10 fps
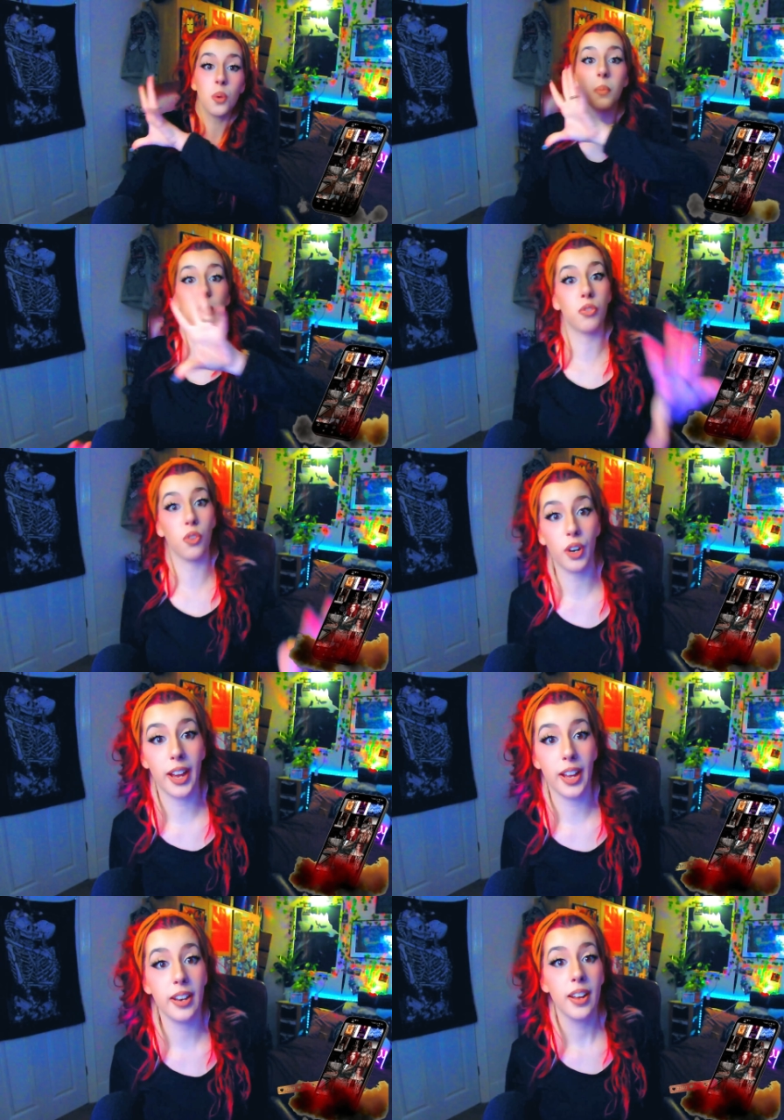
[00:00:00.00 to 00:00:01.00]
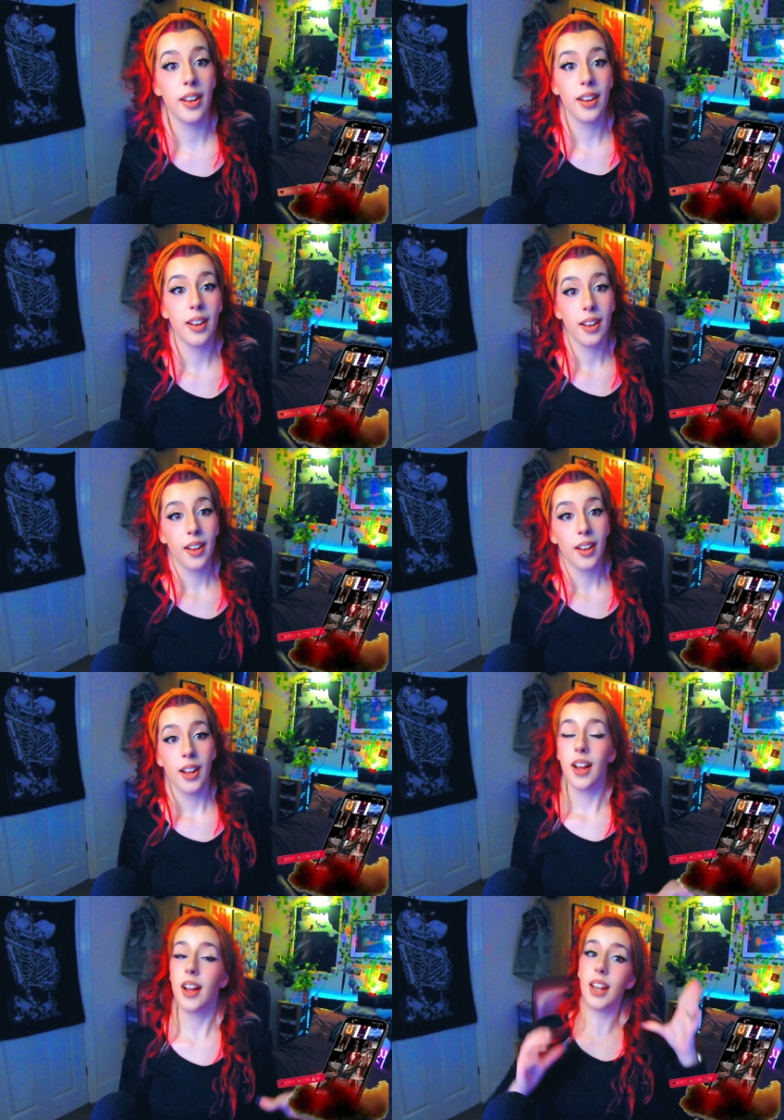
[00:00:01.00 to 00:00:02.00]
beforehand.
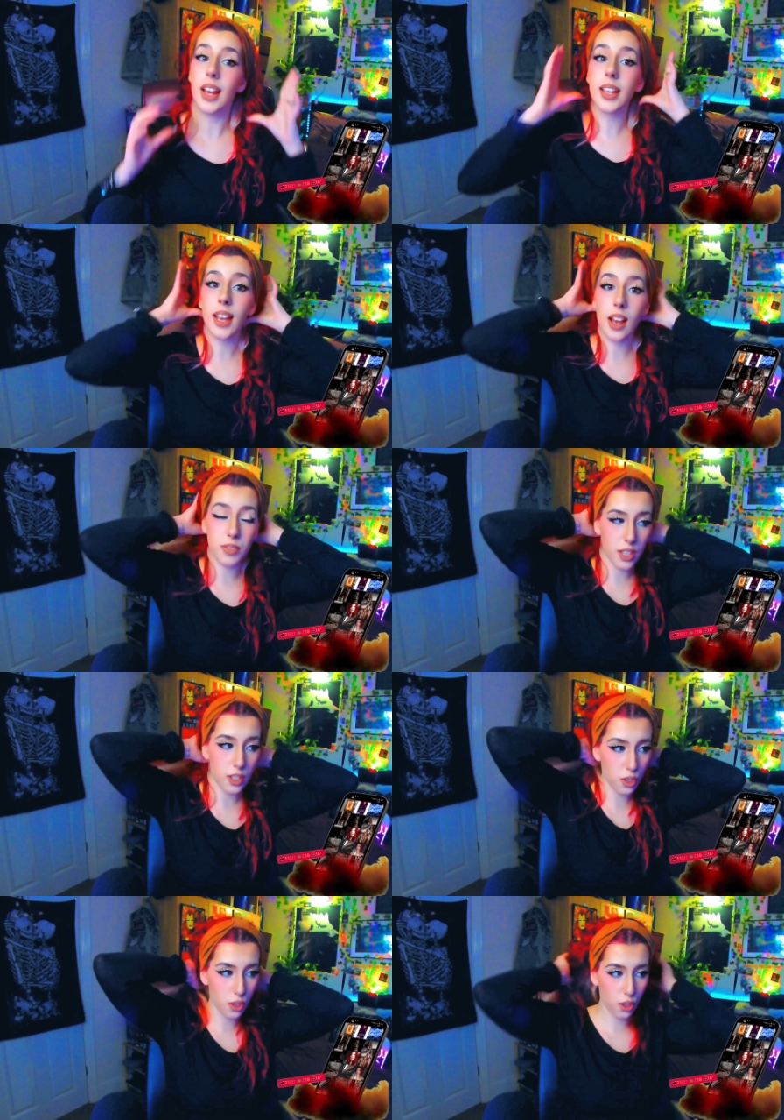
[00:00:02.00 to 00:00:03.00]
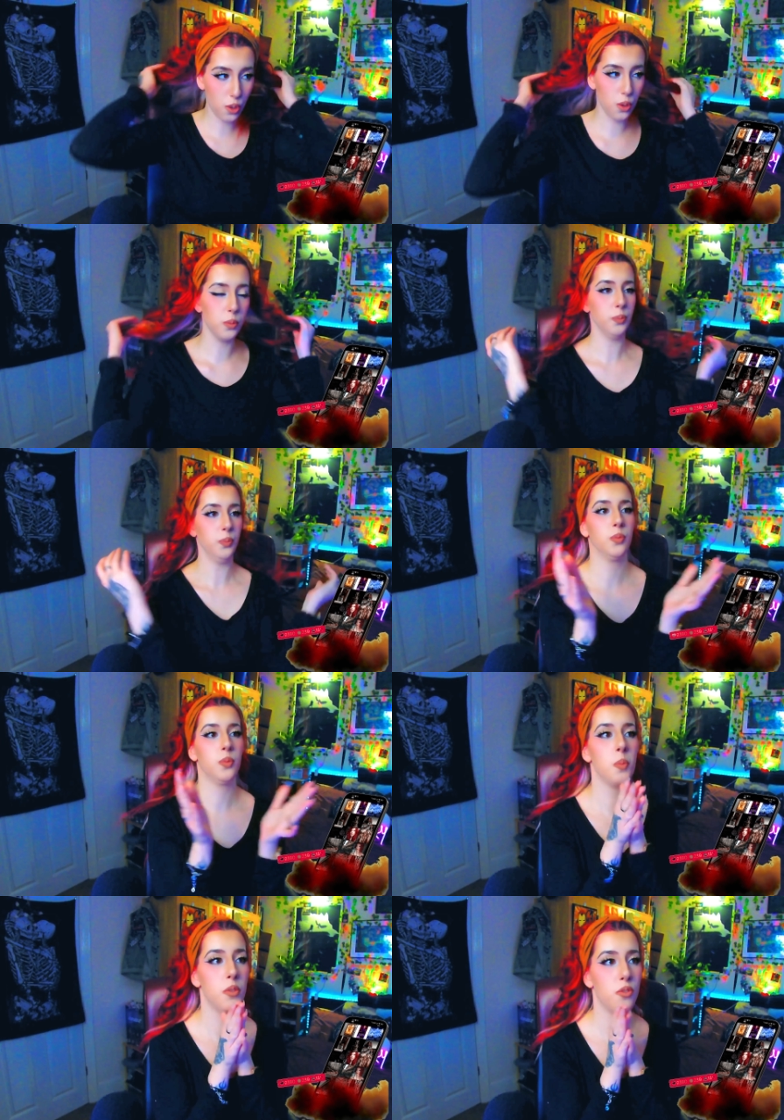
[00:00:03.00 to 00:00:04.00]
Like I've said to you
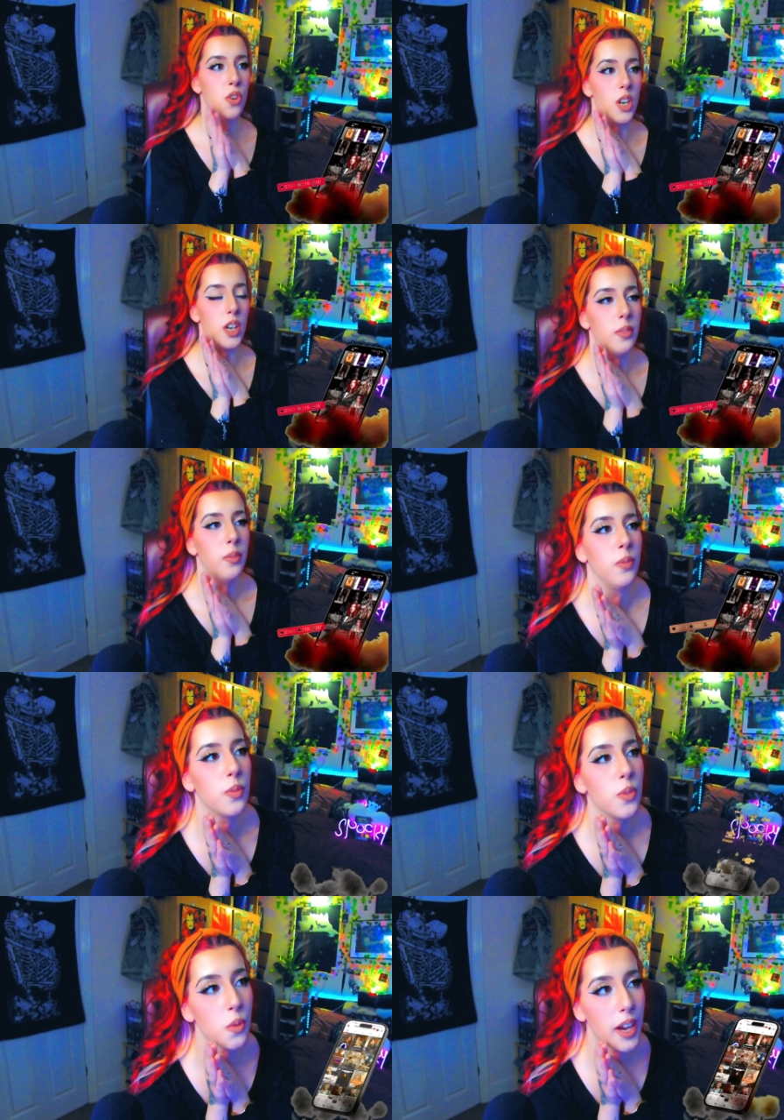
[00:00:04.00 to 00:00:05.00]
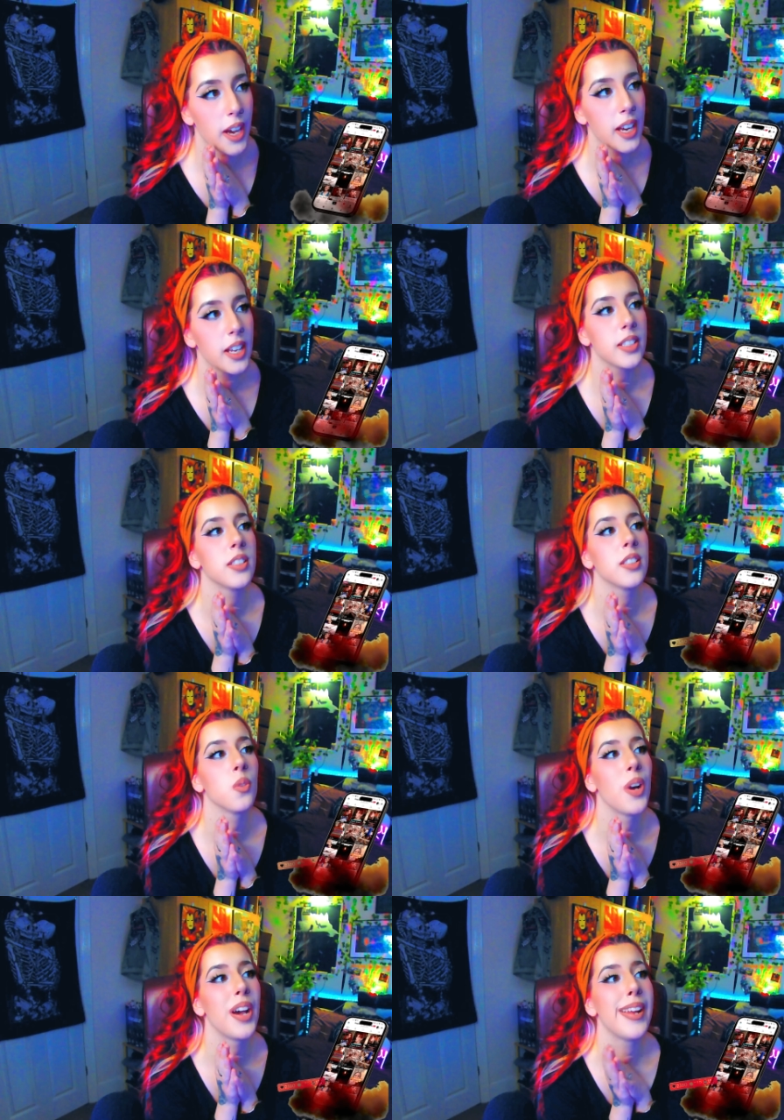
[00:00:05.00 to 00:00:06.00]
before, right?
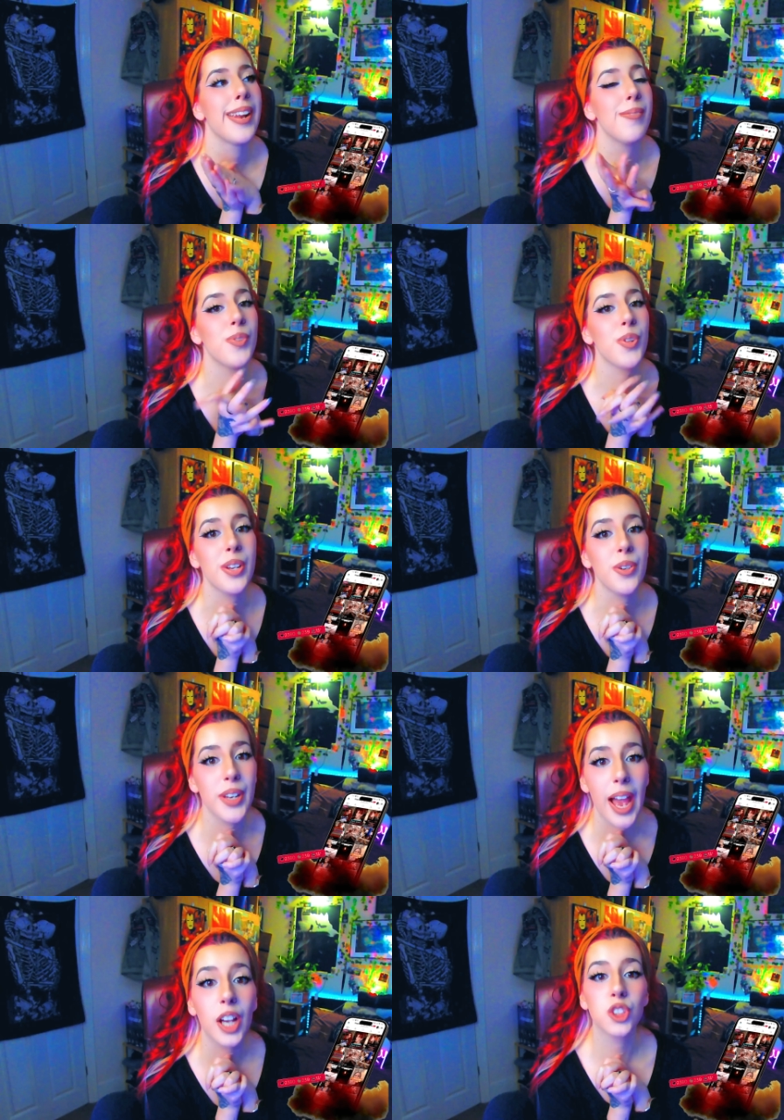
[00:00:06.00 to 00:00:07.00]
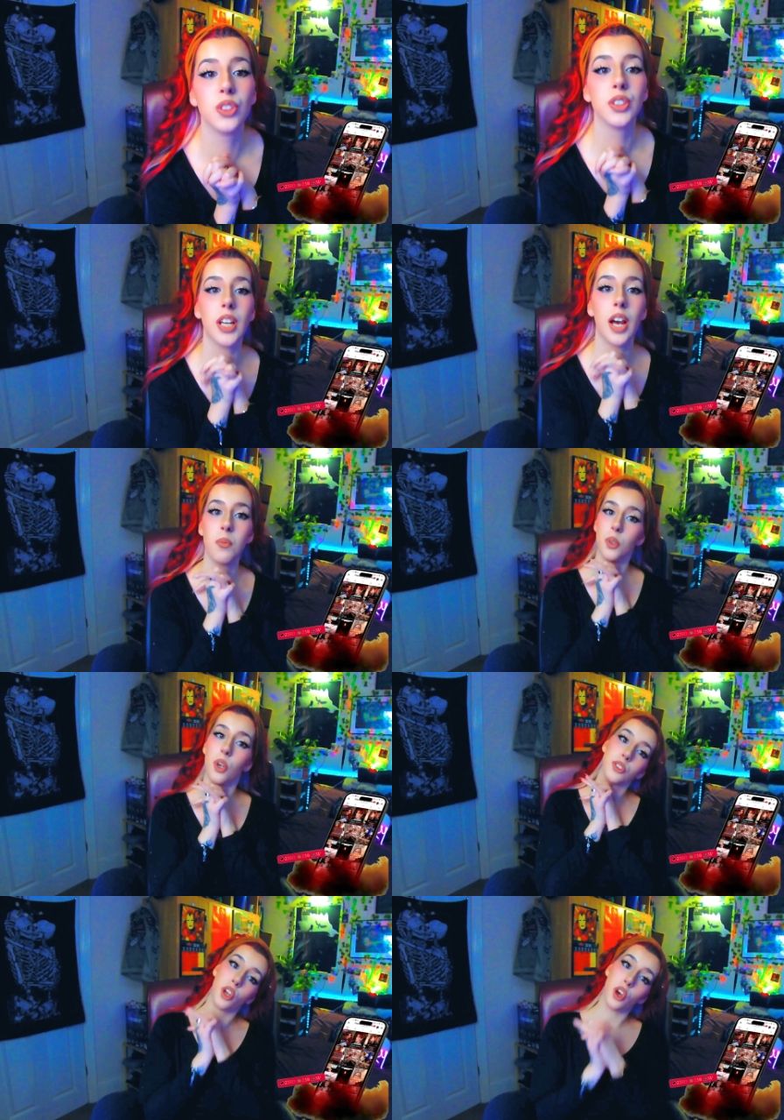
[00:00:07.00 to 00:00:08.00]
When I'm doing reactions, I'm
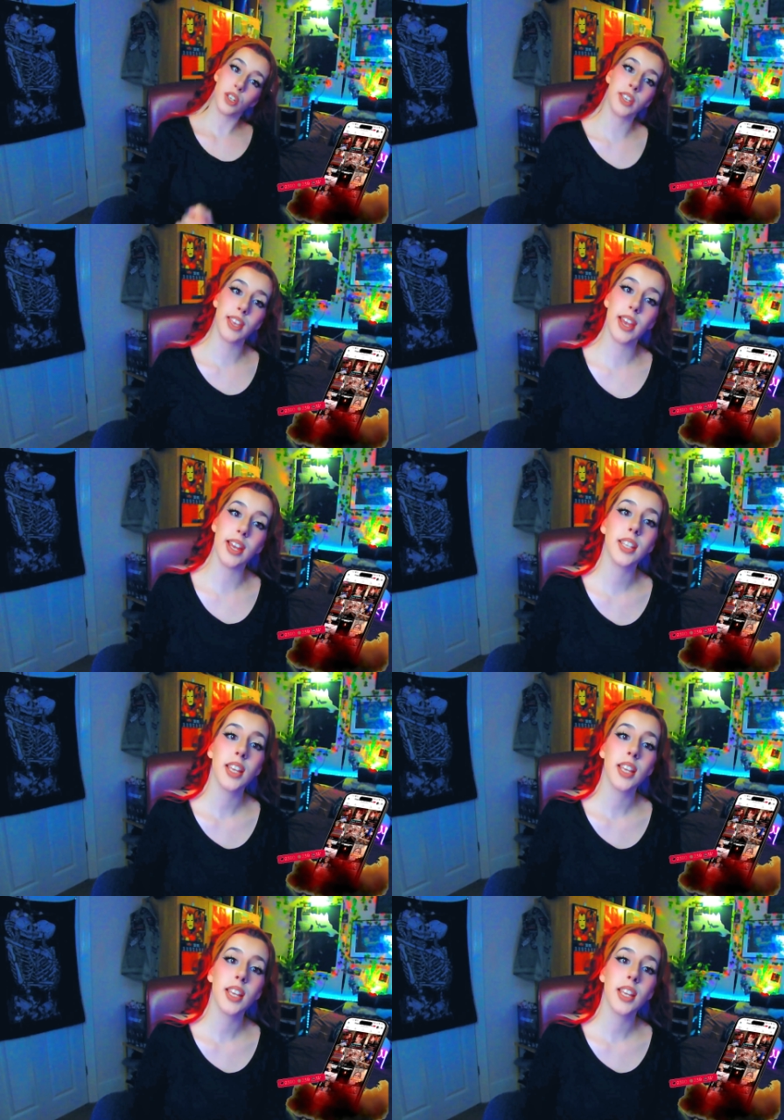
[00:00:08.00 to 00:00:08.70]
road dogging it.